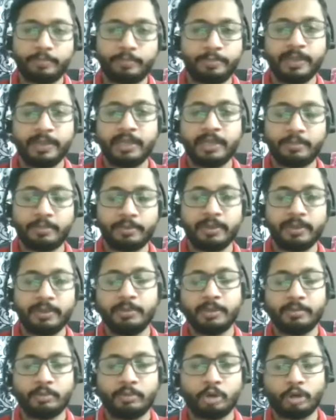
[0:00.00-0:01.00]
pay the
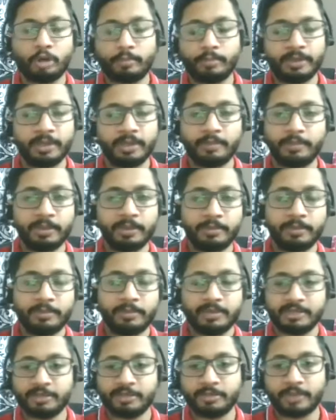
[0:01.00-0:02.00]
premium, not pay the
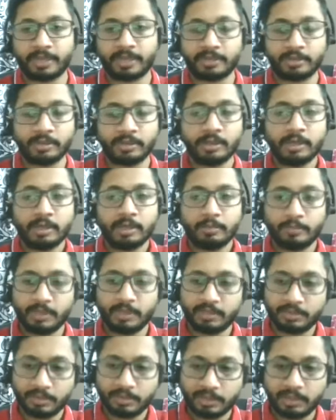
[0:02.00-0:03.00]
premium, doesn't matter.
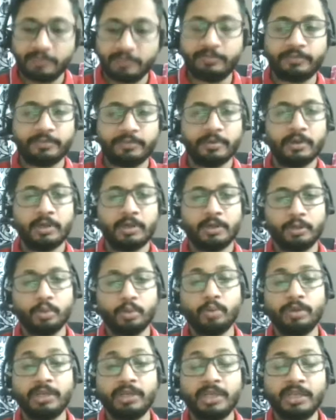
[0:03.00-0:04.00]
But if
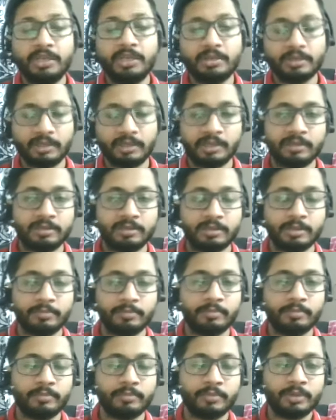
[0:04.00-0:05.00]
you need in
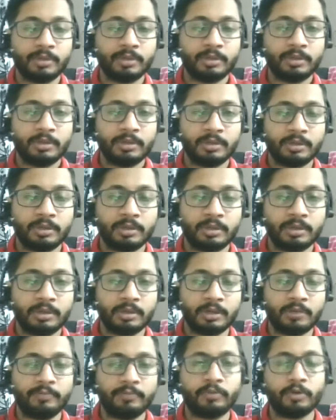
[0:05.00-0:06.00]
some
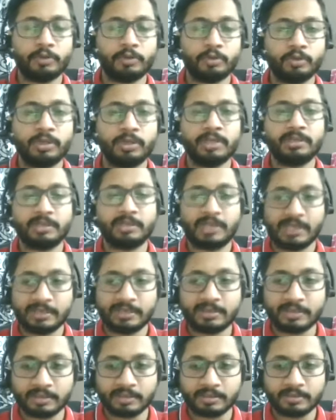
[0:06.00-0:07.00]
unfortunate
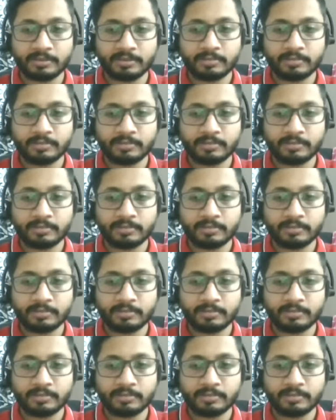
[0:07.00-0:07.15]
cases,